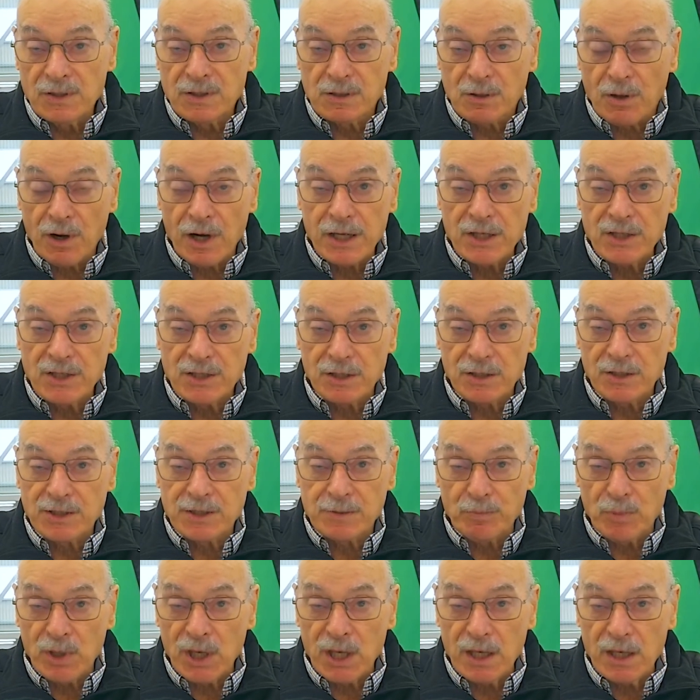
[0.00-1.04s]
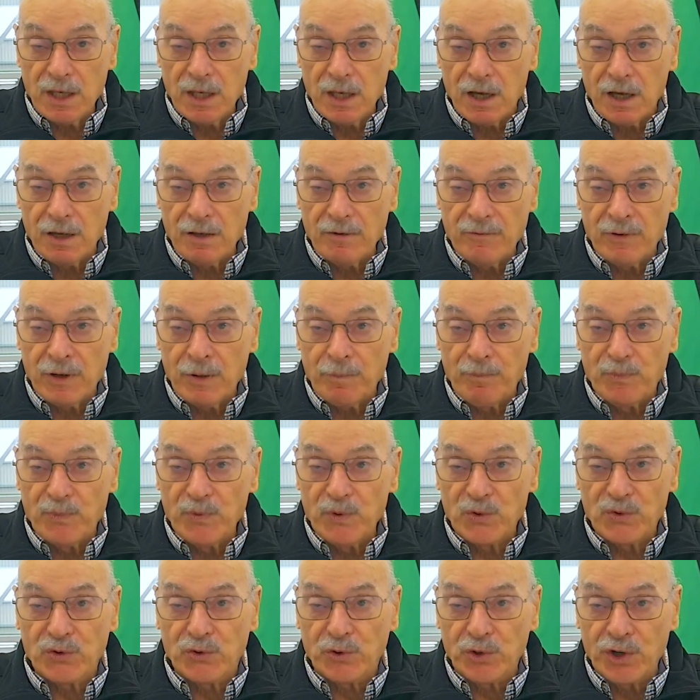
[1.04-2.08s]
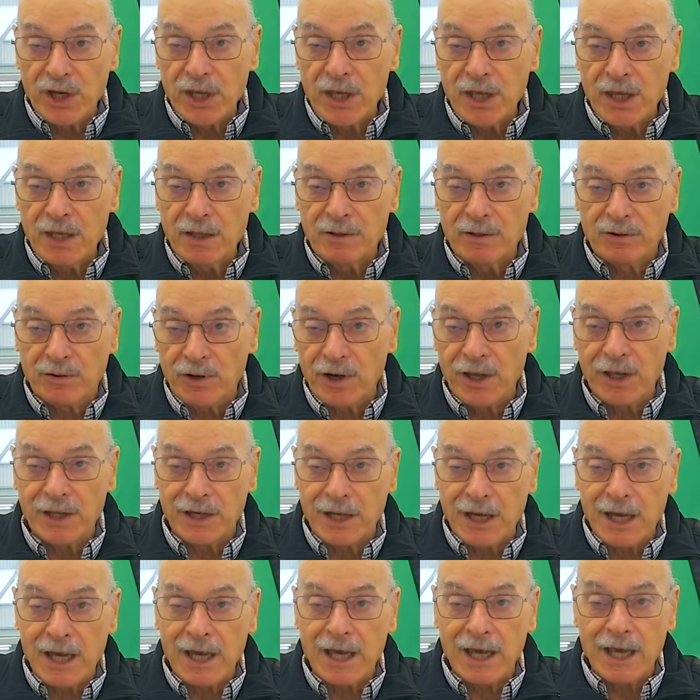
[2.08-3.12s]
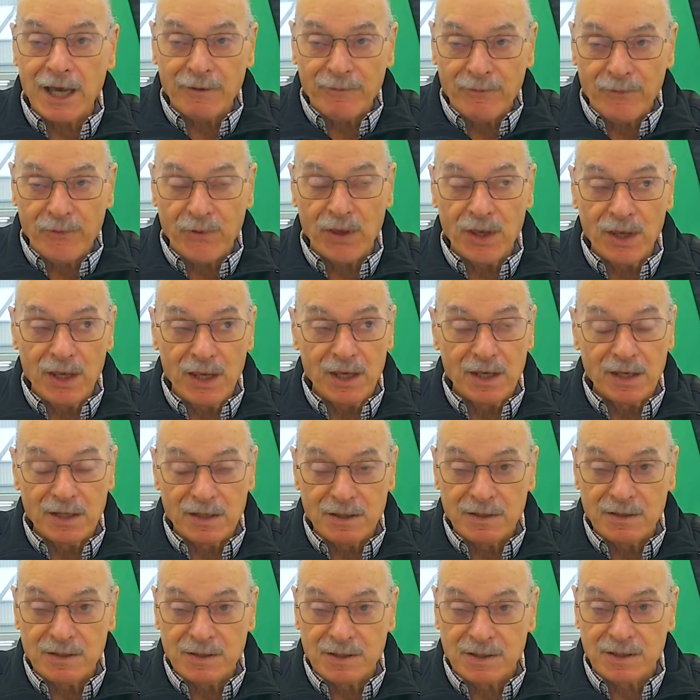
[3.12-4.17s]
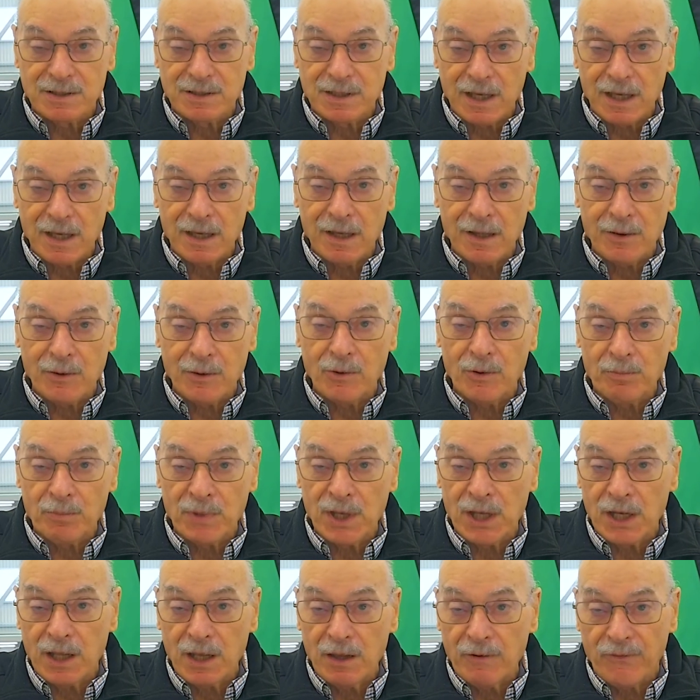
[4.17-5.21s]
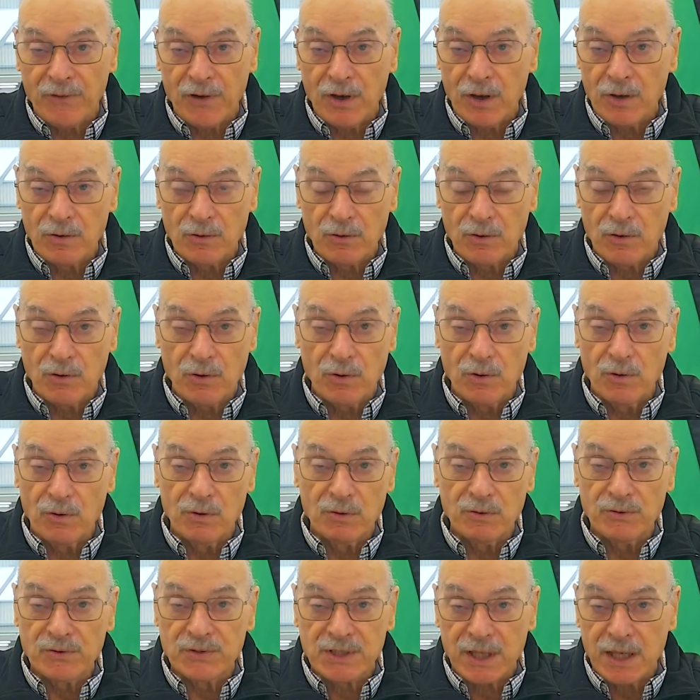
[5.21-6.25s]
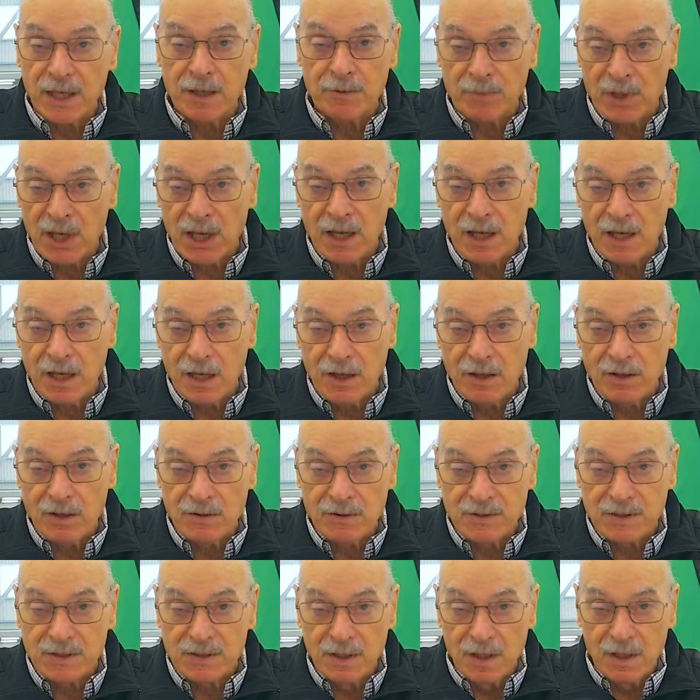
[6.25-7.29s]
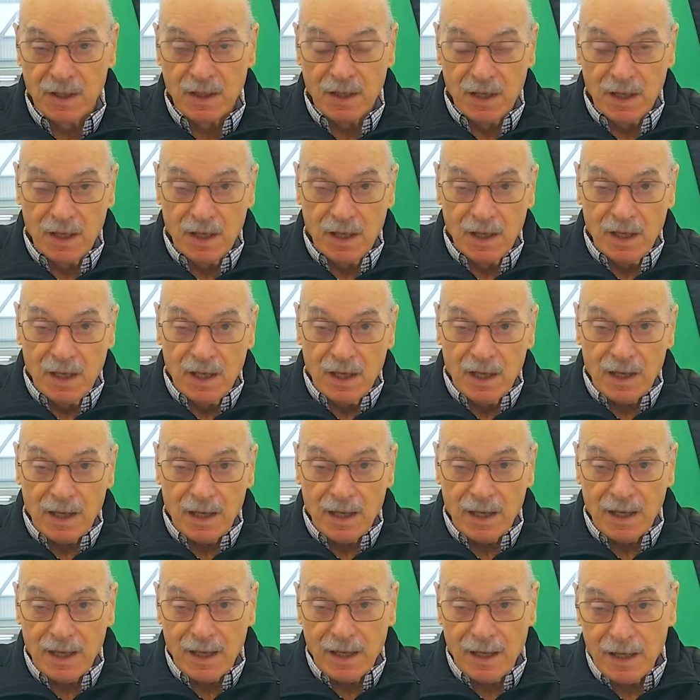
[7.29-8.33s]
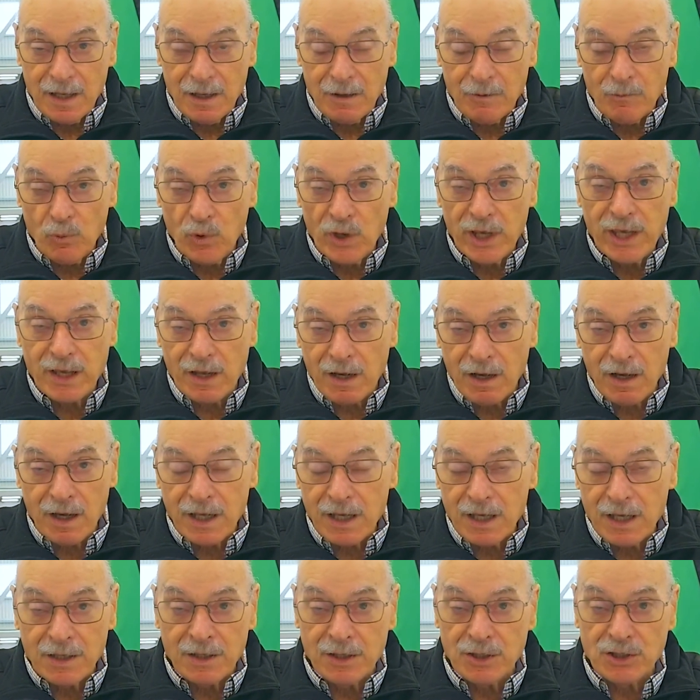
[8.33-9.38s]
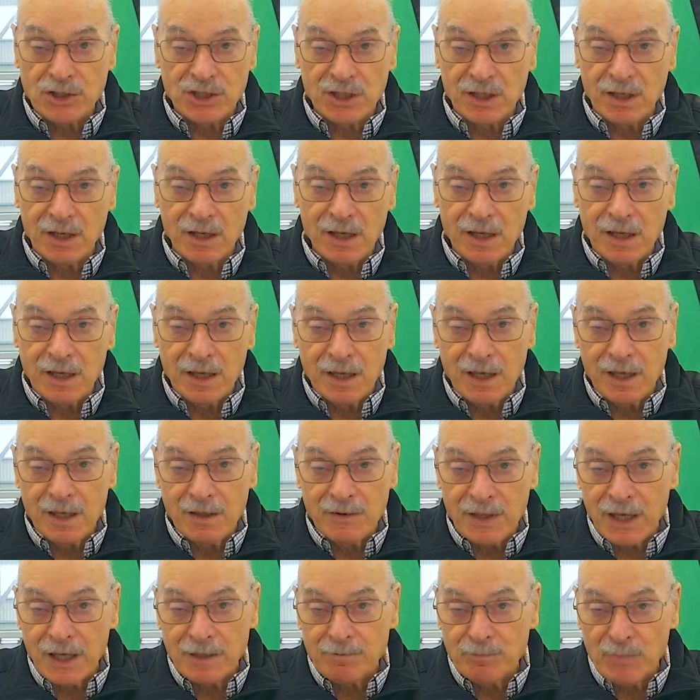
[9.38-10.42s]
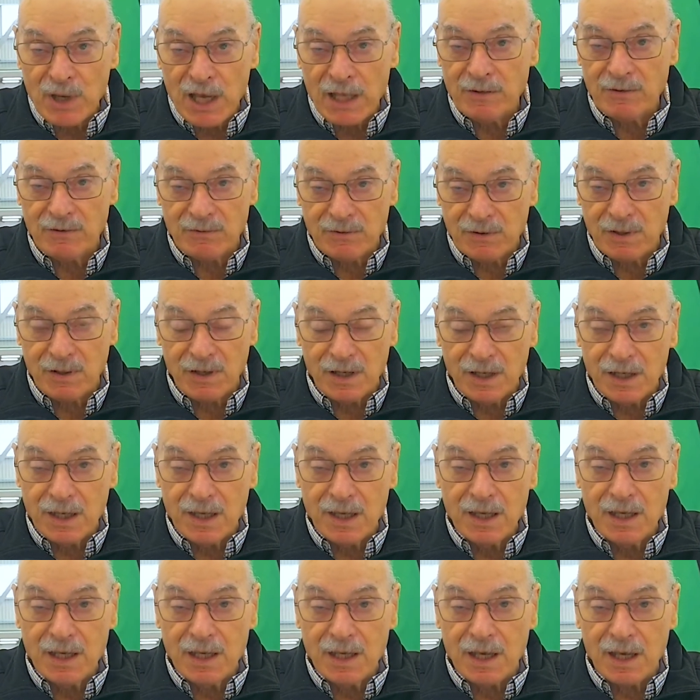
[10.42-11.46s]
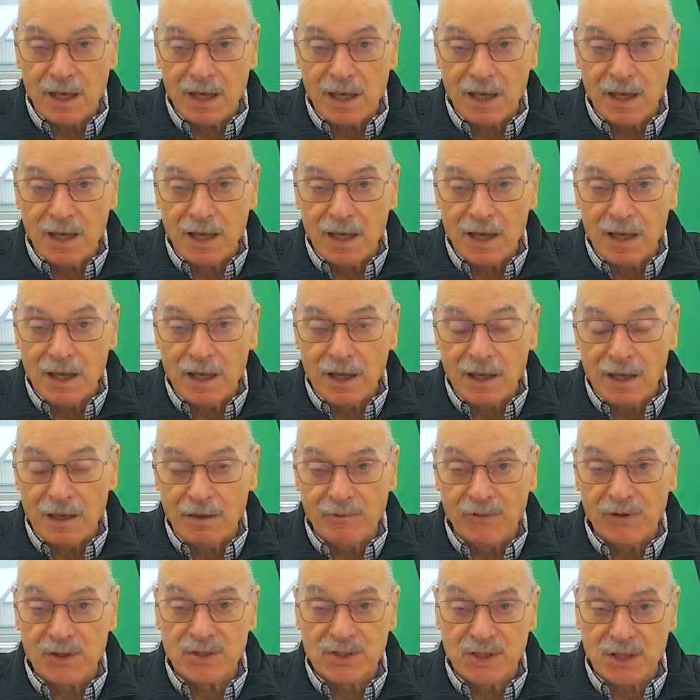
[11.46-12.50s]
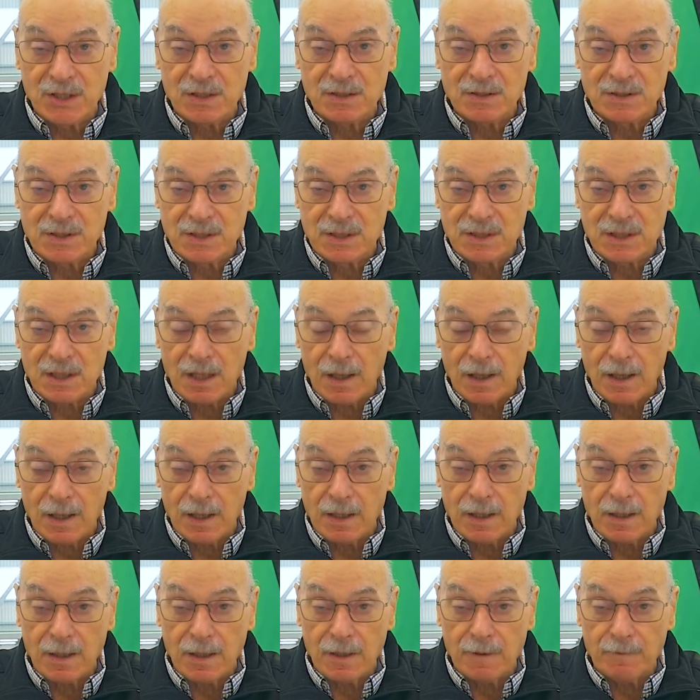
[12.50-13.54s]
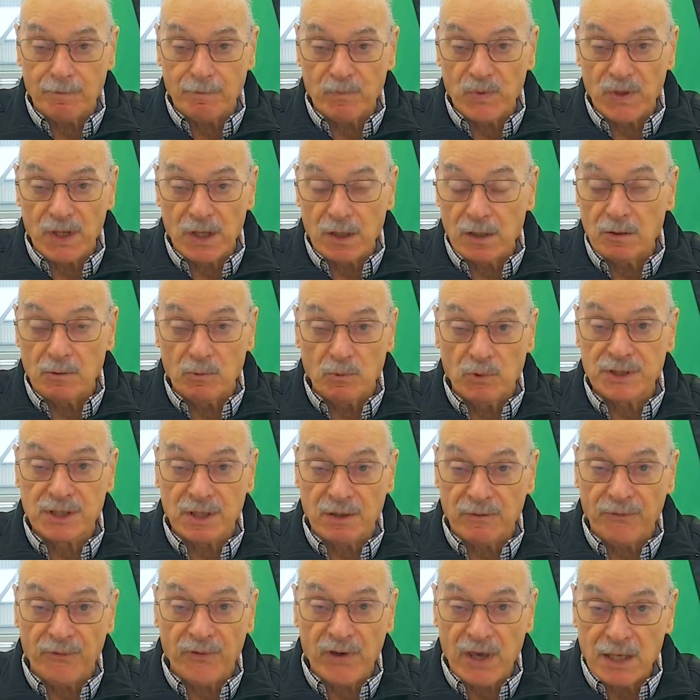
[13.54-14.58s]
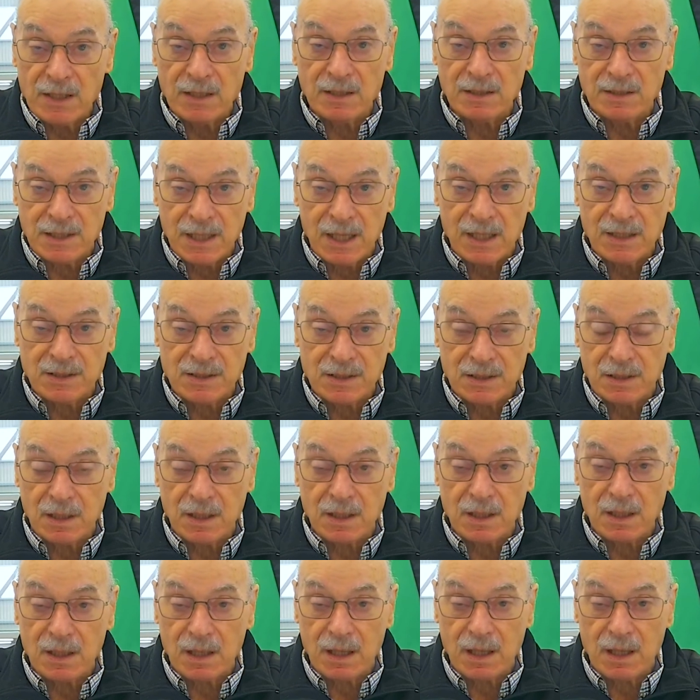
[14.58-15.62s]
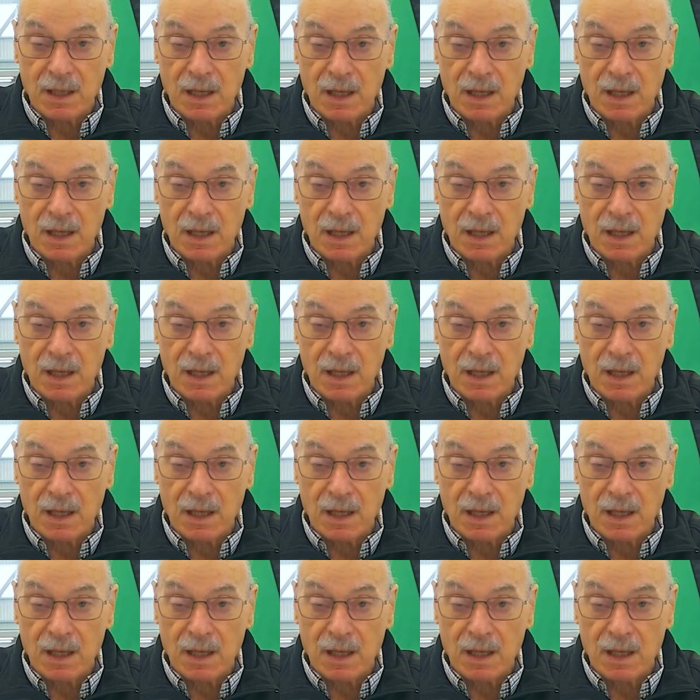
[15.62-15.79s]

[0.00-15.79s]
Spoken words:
gracious me, over three and a half years, there were many phone calls, emails, weekly initially, then monthly visits. It was a fantastic